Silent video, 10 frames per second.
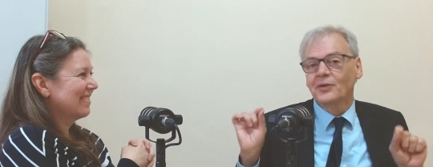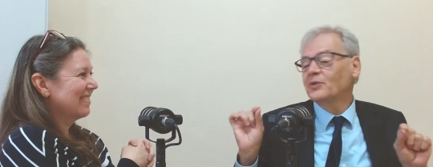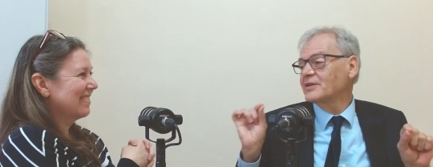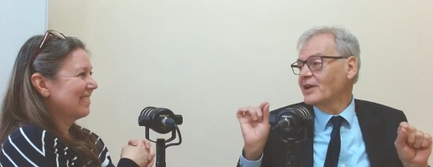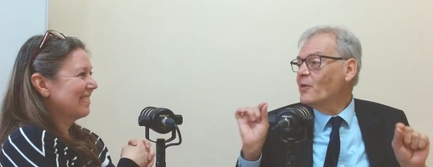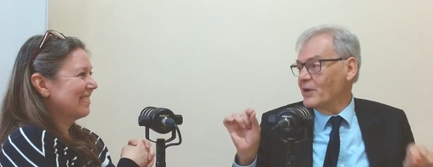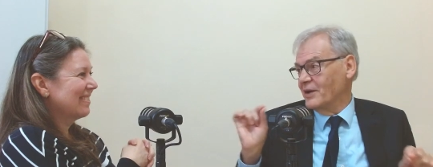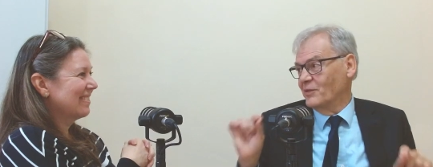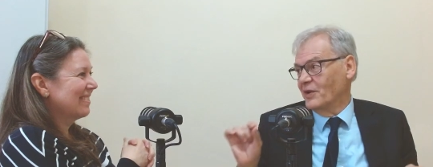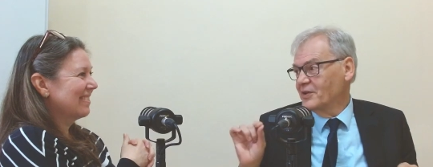Speaker 1: order to know where
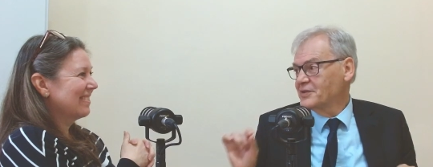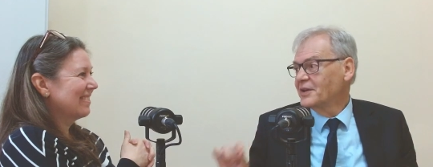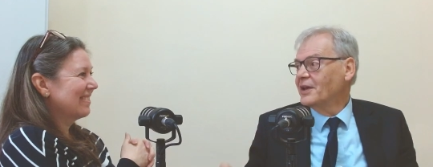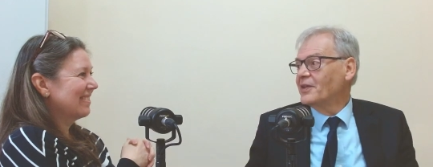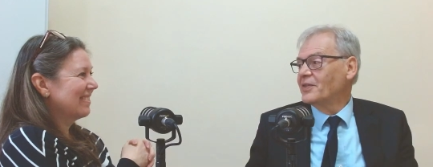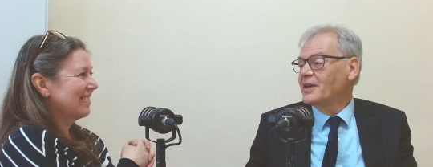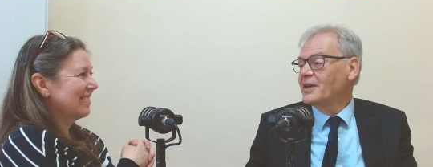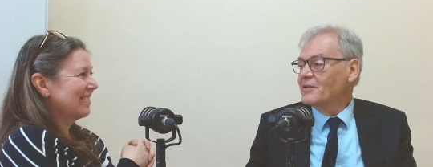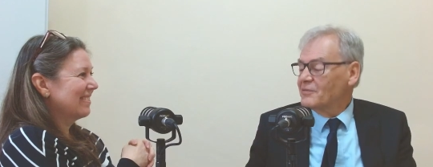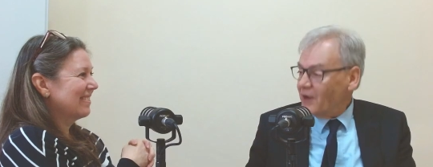it was,
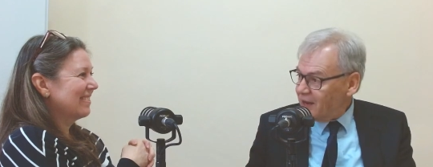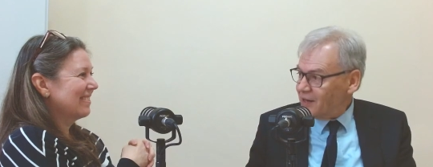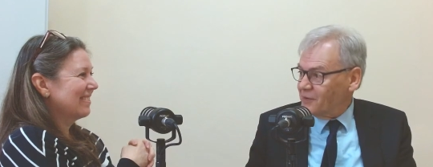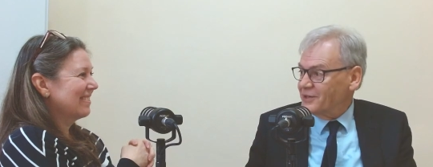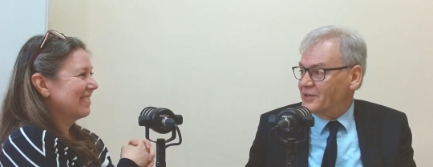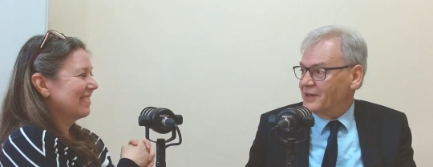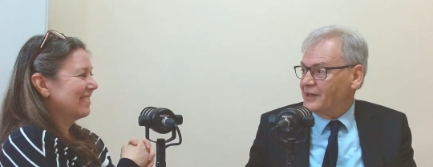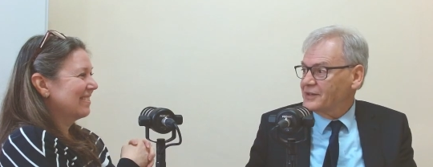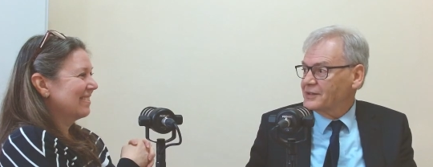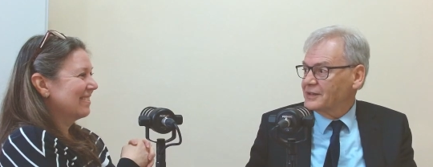the radio
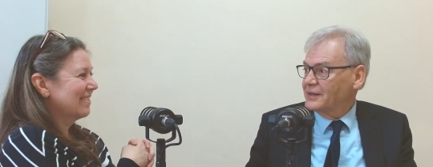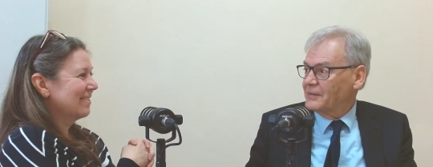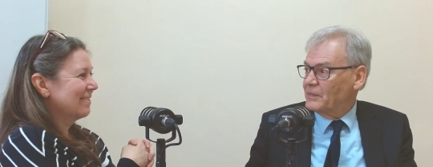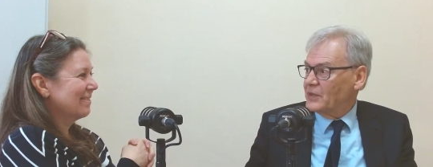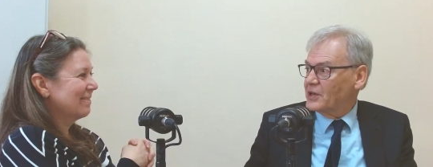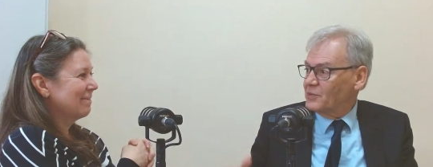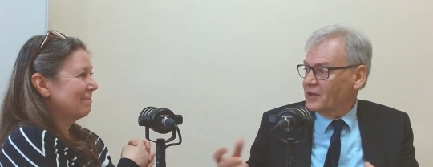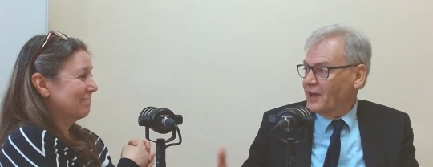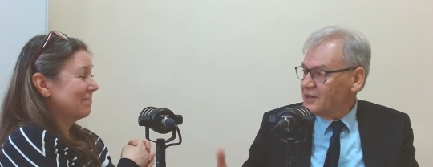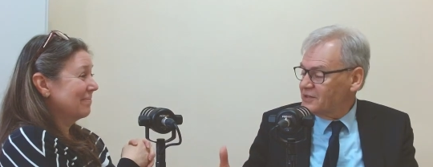engineers, the
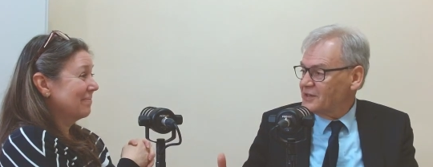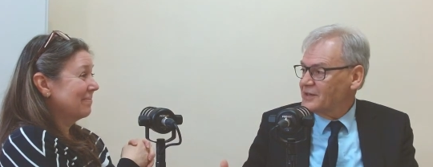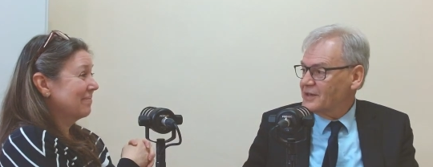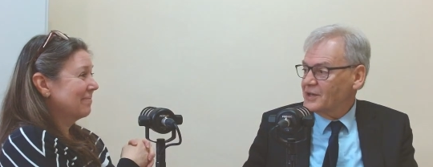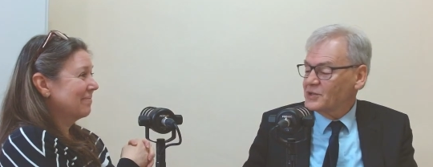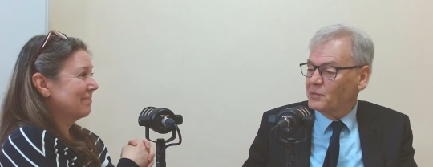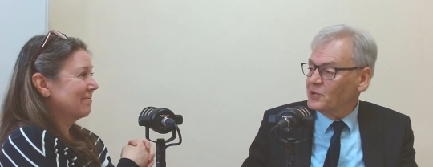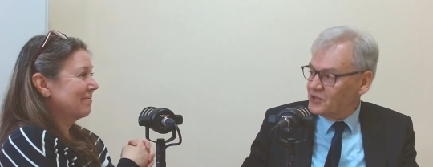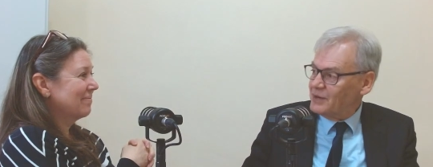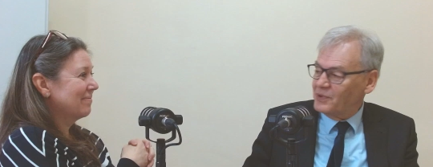communication engineers, had
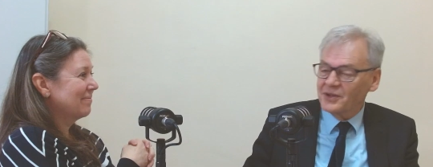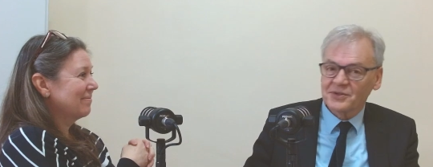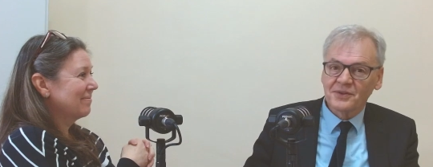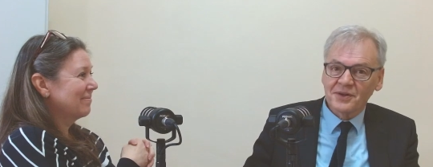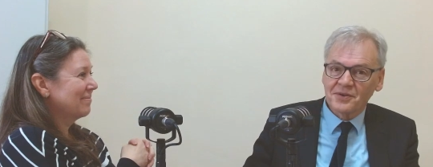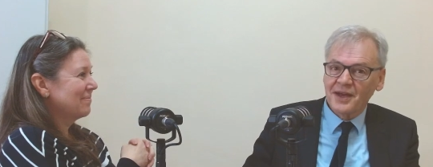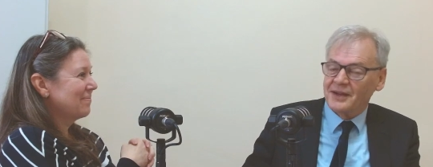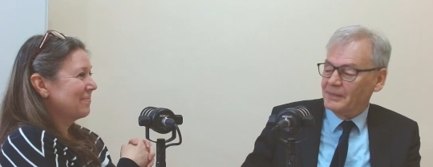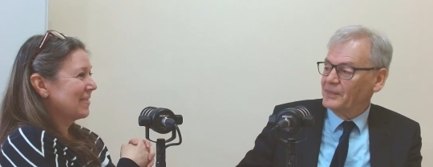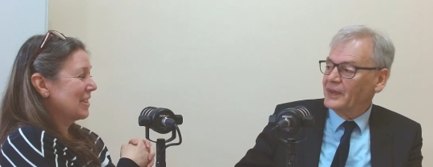put GPS on the
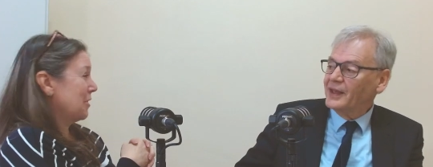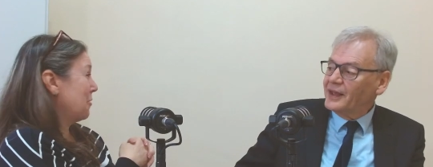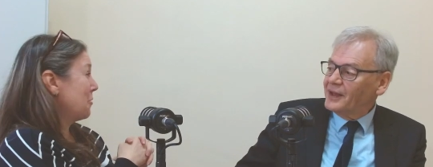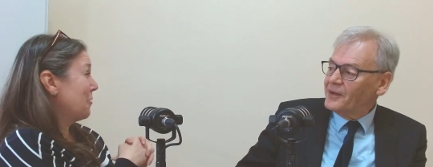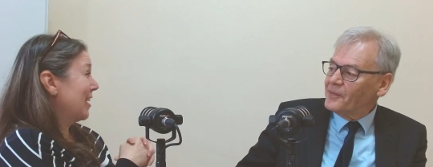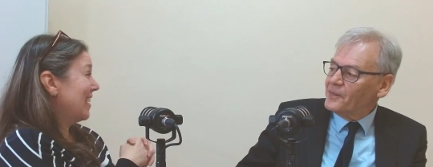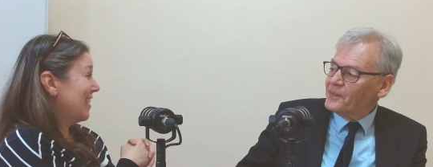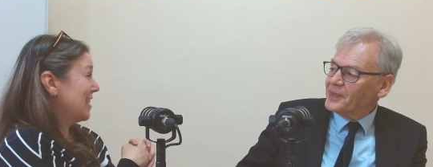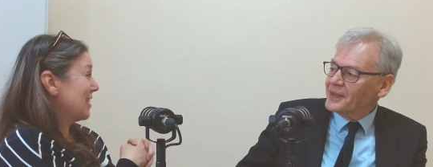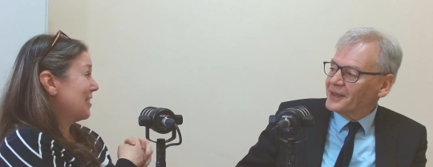train.
Speaker 2: So it
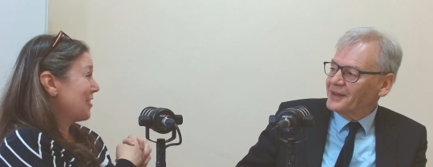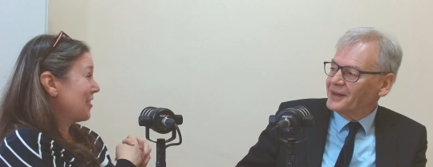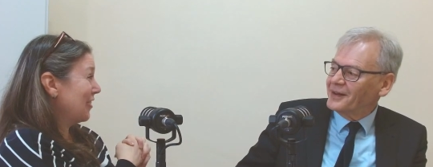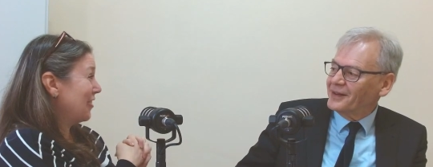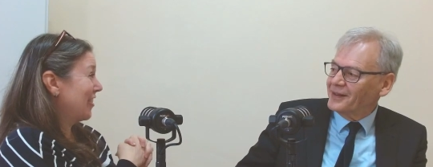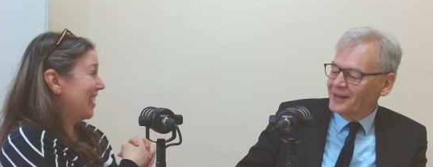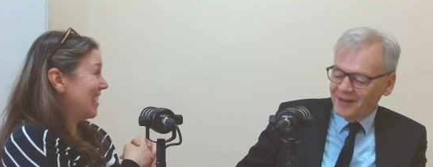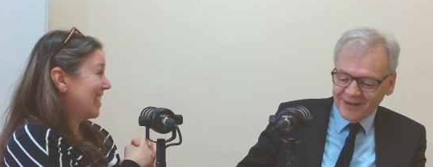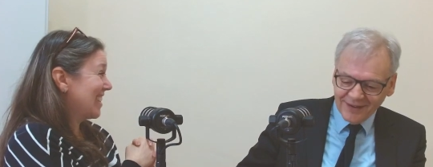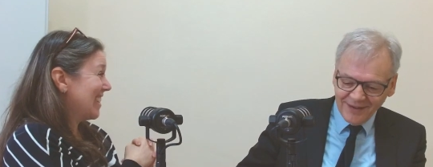already this control already
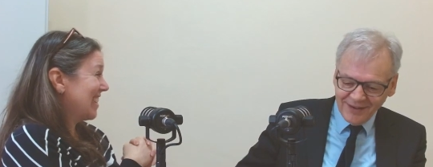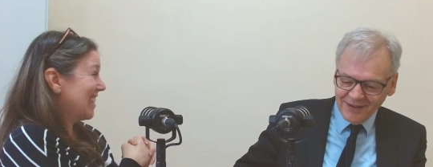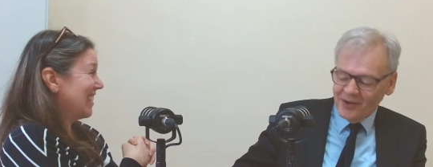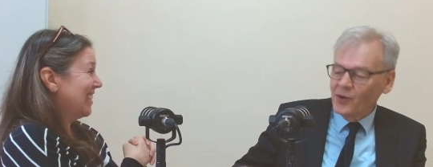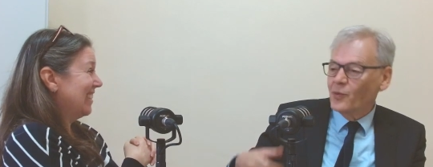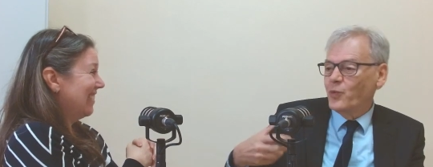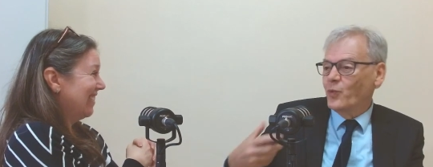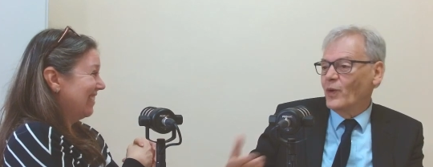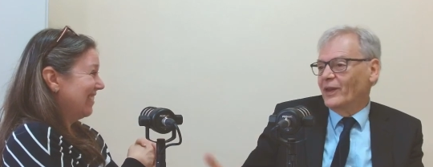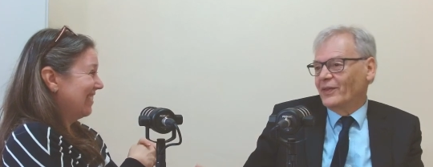existed.
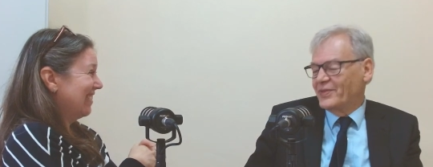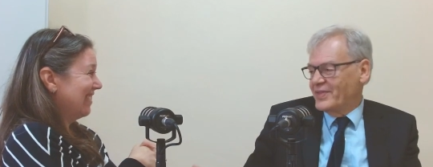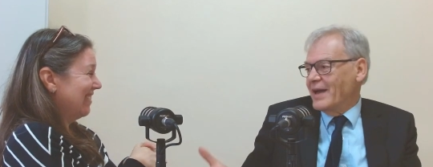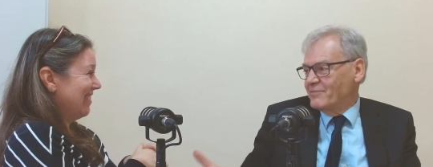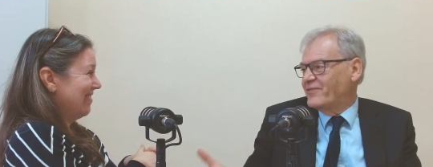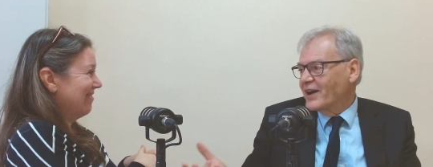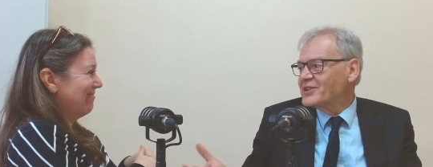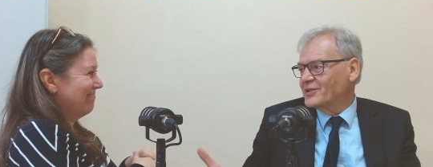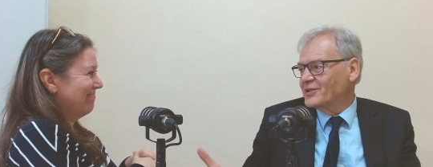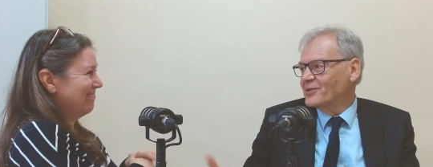
Speaker 1: Well, that
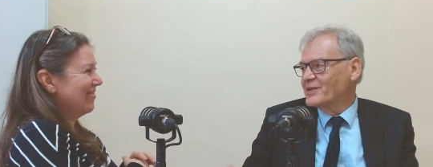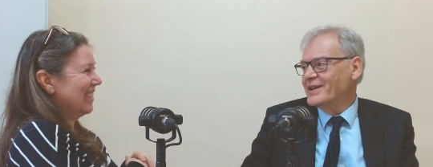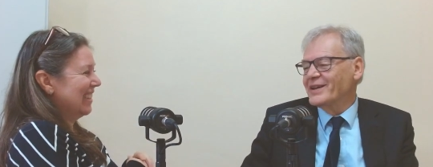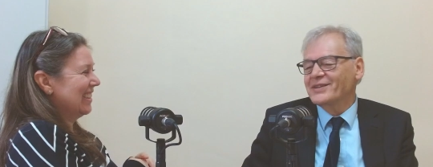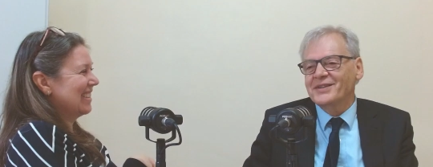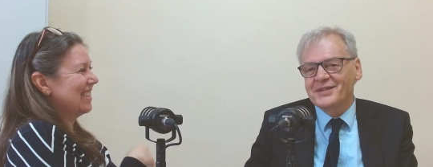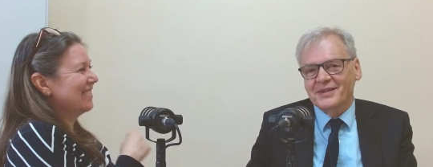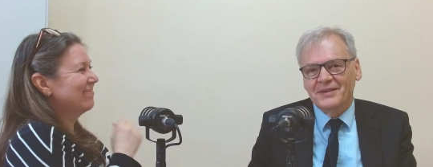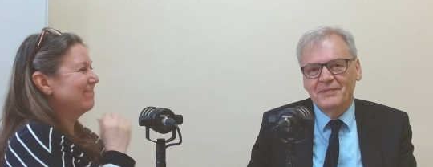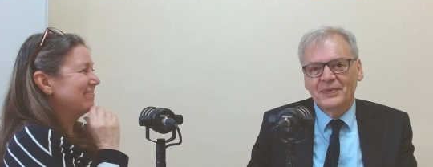function already
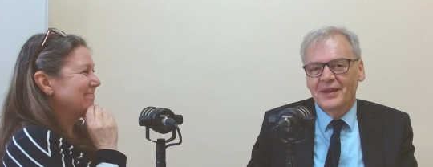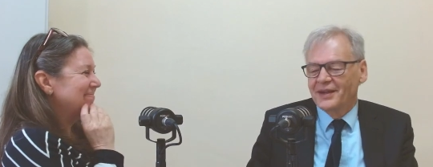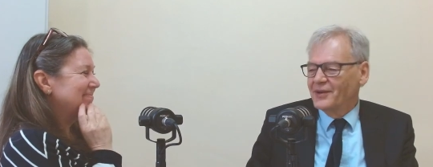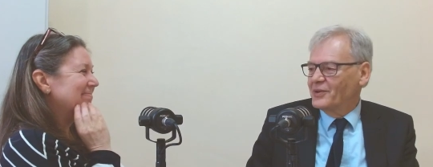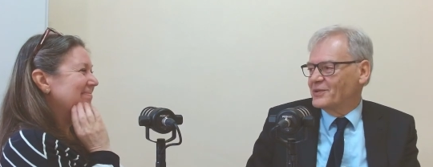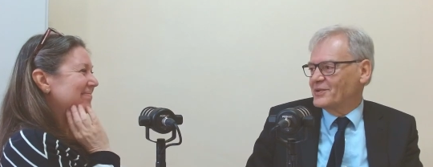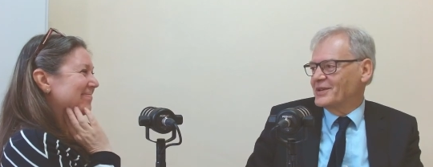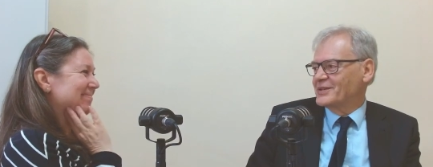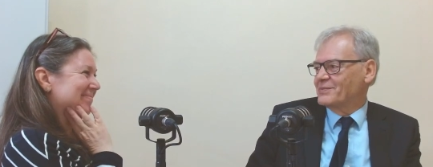existed. Mm. Which was just